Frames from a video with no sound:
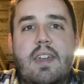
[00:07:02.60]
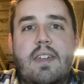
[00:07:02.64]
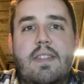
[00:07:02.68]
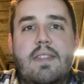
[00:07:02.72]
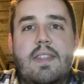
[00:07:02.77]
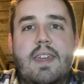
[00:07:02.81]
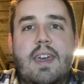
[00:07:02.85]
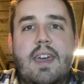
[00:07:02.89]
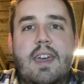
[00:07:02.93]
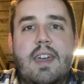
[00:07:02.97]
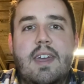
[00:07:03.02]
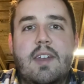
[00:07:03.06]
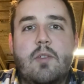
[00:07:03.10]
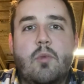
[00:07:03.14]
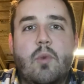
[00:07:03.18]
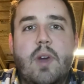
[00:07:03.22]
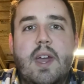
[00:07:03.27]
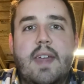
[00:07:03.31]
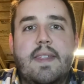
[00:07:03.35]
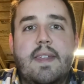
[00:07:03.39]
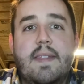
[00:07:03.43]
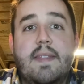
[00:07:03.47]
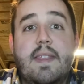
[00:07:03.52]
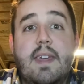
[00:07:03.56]
that in a
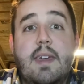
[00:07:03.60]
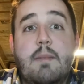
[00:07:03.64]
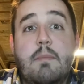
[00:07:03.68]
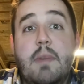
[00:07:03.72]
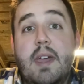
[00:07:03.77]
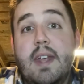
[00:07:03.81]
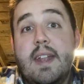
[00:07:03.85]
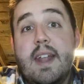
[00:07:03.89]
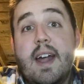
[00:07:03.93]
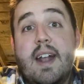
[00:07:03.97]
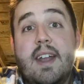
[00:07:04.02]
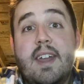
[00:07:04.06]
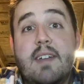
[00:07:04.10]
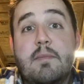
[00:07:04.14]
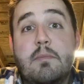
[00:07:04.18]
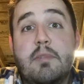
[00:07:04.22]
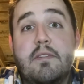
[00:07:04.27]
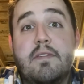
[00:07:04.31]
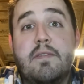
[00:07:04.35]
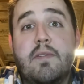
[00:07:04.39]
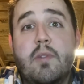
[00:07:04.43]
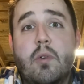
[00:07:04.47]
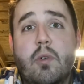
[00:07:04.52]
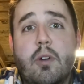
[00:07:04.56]
way that they may not have
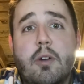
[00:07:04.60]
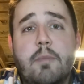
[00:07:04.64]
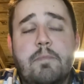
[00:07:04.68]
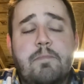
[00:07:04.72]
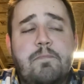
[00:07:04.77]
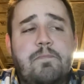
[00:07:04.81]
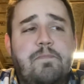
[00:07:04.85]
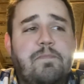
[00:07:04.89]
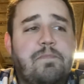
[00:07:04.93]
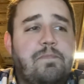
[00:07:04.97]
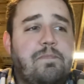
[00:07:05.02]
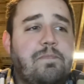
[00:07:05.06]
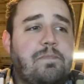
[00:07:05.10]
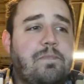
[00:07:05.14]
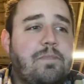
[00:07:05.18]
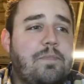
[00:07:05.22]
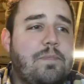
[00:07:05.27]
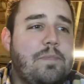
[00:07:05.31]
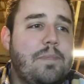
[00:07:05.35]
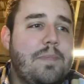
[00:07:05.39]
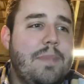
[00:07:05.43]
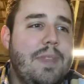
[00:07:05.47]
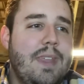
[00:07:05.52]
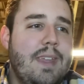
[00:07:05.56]
before.
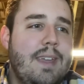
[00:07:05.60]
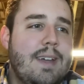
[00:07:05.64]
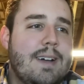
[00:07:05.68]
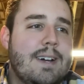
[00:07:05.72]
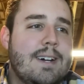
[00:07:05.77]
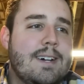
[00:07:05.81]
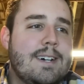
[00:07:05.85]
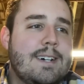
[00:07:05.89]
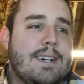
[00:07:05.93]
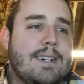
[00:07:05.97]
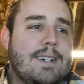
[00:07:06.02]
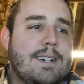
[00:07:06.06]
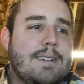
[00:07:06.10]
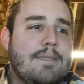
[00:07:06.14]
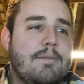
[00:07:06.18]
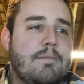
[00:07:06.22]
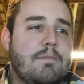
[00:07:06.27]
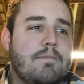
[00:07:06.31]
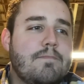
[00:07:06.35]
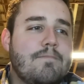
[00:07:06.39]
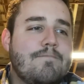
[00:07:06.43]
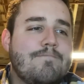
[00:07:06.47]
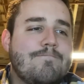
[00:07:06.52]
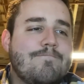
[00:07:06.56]

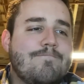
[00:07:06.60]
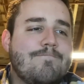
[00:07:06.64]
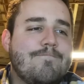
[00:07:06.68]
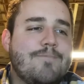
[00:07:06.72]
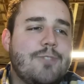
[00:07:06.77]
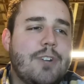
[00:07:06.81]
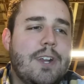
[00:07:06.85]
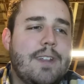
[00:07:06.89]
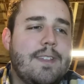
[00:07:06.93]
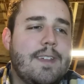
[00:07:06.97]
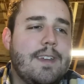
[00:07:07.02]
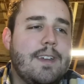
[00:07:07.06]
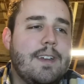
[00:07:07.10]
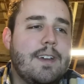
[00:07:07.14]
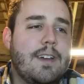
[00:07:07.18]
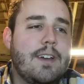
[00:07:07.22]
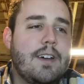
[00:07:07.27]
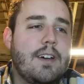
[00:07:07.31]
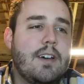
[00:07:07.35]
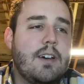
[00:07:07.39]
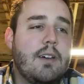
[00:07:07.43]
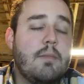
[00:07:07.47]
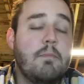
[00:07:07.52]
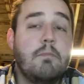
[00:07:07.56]
Trying to think,
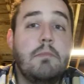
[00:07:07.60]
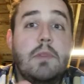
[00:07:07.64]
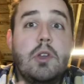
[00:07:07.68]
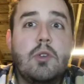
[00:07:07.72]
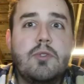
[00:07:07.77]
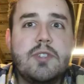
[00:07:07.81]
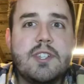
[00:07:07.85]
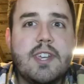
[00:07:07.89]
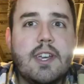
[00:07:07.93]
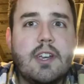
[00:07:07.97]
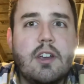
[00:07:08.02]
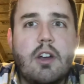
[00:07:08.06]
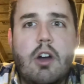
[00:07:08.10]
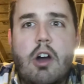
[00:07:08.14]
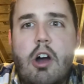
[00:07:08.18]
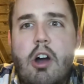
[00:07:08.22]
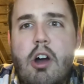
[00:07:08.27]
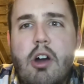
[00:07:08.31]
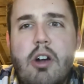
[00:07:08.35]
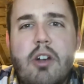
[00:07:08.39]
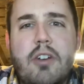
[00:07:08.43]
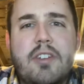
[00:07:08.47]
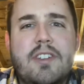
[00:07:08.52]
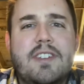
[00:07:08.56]
music,
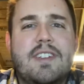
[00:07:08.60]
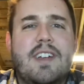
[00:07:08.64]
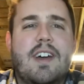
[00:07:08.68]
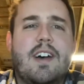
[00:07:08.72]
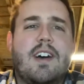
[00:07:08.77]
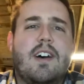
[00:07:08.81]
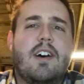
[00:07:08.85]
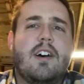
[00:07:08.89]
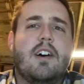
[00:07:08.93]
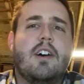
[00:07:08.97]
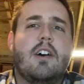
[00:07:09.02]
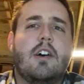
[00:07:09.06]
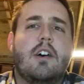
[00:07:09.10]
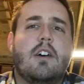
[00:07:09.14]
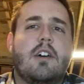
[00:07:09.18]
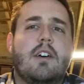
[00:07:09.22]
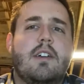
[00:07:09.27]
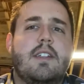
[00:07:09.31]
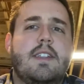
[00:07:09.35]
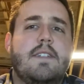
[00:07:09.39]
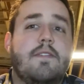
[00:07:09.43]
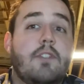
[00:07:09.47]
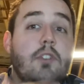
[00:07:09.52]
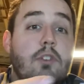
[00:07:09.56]
art,
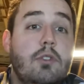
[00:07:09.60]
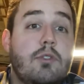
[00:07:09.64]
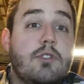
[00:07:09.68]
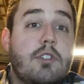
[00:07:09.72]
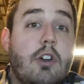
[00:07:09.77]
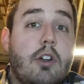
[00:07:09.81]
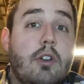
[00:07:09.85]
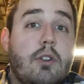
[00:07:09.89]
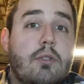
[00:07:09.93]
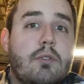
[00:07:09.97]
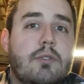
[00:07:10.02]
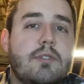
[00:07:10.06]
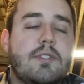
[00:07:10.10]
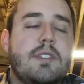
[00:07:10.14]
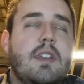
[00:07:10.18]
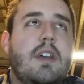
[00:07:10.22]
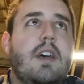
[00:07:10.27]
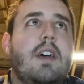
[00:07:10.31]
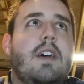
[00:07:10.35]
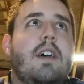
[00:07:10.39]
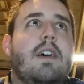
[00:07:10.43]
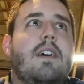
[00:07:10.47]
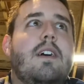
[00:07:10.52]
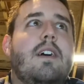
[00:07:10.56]
different news articles.
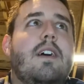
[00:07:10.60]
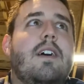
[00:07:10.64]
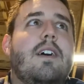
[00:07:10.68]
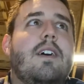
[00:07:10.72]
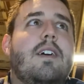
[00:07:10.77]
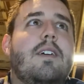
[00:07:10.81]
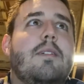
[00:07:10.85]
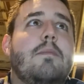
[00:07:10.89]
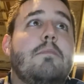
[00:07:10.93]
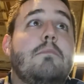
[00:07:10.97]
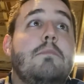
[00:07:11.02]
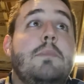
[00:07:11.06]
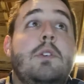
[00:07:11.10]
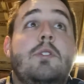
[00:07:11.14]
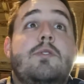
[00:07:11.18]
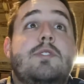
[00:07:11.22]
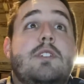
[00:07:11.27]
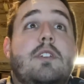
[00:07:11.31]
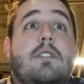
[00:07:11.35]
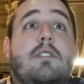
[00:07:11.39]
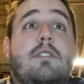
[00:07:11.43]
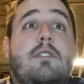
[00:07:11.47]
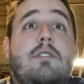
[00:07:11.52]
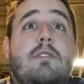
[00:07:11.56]

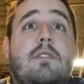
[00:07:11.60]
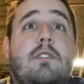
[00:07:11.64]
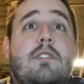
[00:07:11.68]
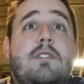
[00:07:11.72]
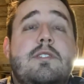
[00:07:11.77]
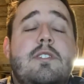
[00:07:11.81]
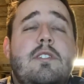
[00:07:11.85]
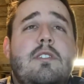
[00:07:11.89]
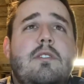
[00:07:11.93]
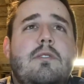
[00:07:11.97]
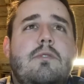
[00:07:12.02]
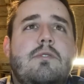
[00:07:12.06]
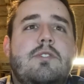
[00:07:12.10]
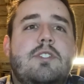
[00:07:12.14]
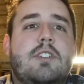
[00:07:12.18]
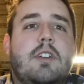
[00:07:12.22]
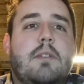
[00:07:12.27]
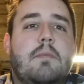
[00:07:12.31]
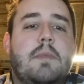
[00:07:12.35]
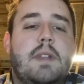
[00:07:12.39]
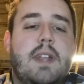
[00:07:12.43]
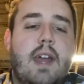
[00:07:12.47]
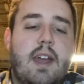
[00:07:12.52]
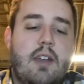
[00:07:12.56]
Music is huge.
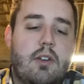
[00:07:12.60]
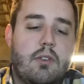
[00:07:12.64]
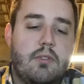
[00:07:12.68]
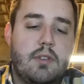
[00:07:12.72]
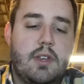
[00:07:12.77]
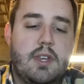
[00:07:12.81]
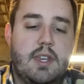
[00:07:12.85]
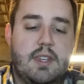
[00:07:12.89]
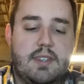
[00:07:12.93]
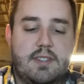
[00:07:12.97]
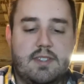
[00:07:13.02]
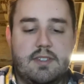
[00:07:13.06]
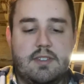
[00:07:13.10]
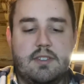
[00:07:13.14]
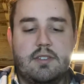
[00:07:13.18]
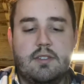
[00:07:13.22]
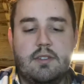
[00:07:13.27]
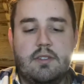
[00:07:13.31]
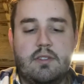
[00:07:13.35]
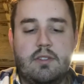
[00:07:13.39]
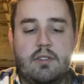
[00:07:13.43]
I mean, not only is